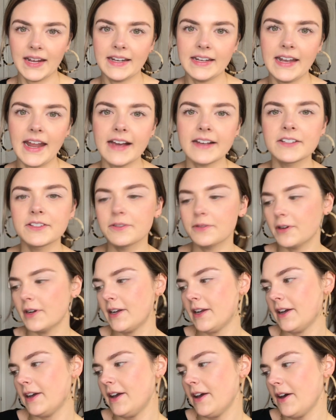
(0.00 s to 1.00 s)
Next we're
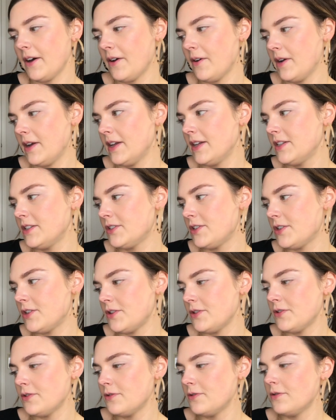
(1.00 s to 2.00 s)
gonna go
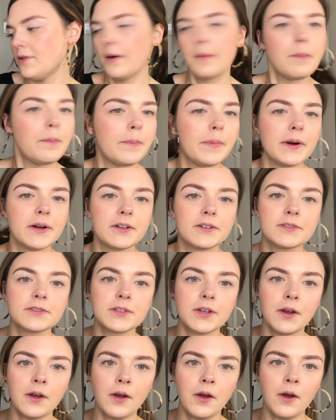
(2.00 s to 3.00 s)
into Burnt
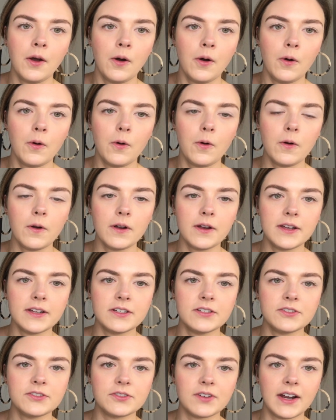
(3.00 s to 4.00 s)

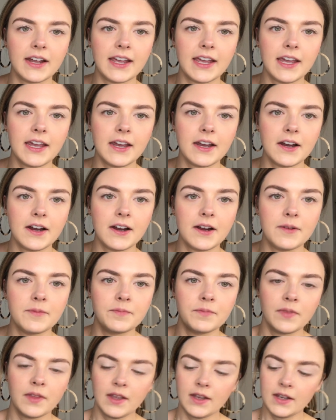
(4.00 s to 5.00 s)
Orange right here.
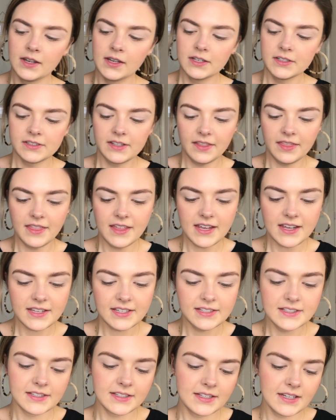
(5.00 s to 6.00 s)
So
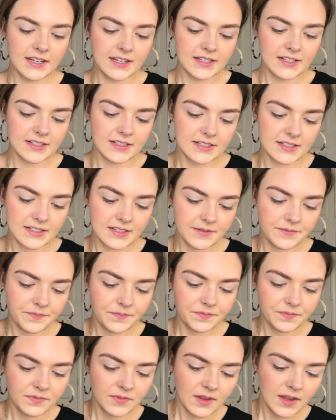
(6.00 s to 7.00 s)
this is,
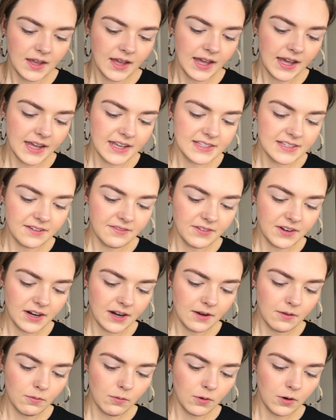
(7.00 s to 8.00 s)
it's a
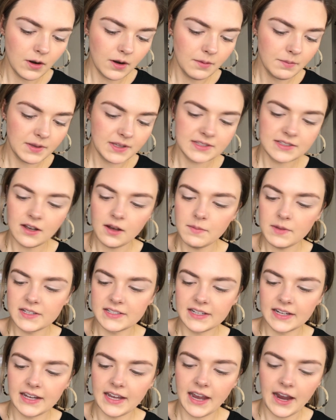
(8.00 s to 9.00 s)
very warm, it's almost
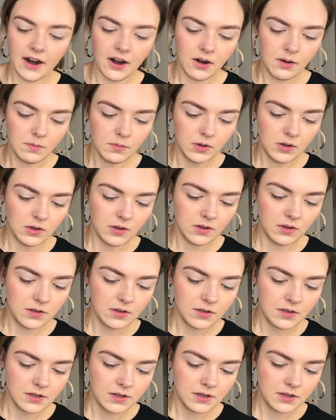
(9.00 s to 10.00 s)
a caramel
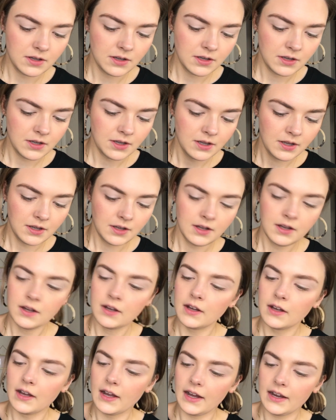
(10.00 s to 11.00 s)

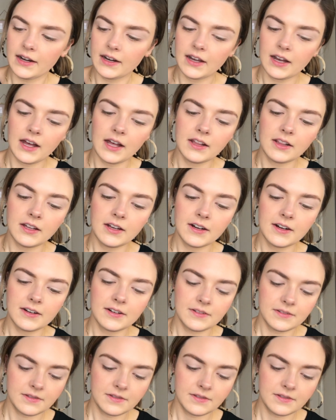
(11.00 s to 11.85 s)
kind of color.